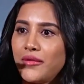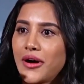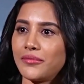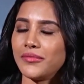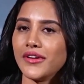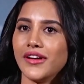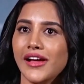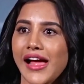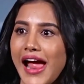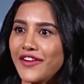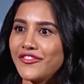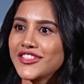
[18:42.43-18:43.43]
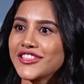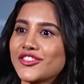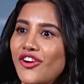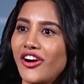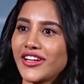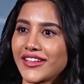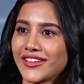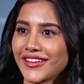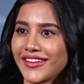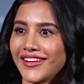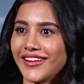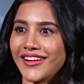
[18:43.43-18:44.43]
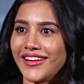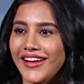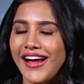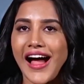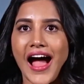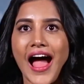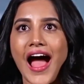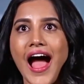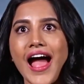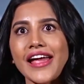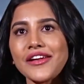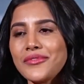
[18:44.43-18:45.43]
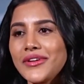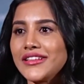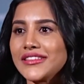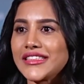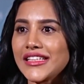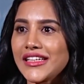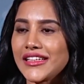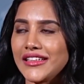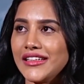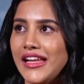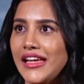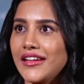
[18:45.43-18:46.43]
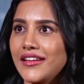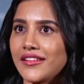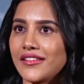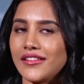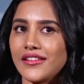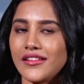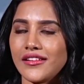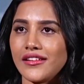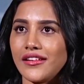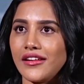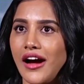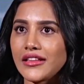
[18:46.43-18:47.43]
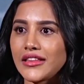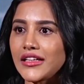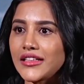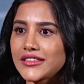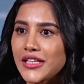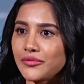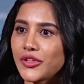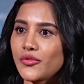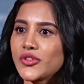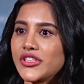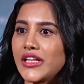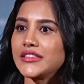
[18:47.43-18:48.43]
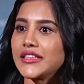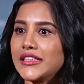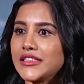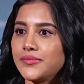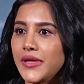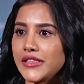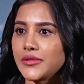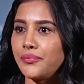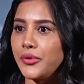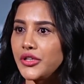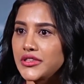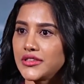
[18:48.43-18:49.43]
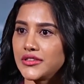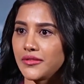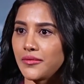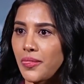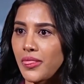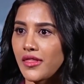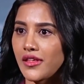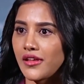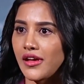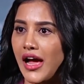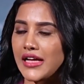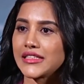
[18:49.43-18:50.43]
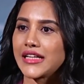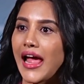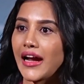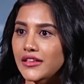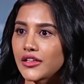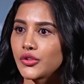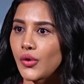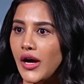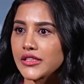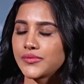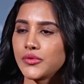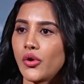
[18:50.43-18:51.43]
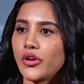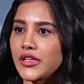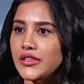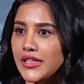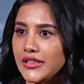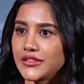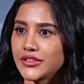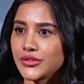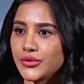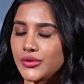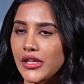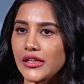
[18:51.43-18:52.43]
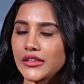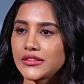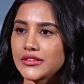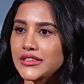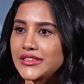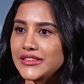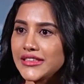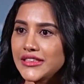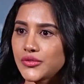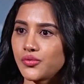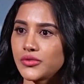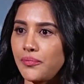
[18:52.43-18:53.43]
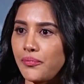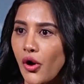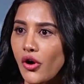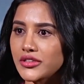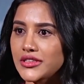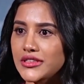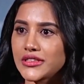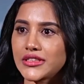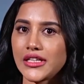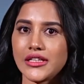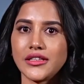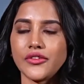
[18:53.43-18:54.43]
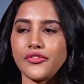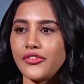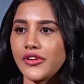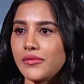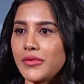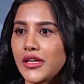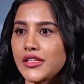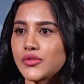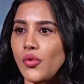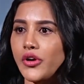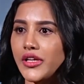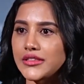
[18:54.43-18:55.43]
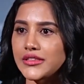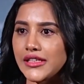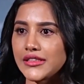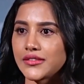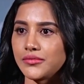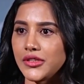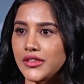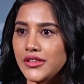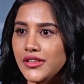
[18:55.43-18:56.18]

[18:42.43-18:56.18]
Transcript: up? And we just got it. I mean, see, like, that is something which excites me as a person. Correct. As an actor, you ask me what excites hmm. you. Like, this is the process and the filming is what excites me.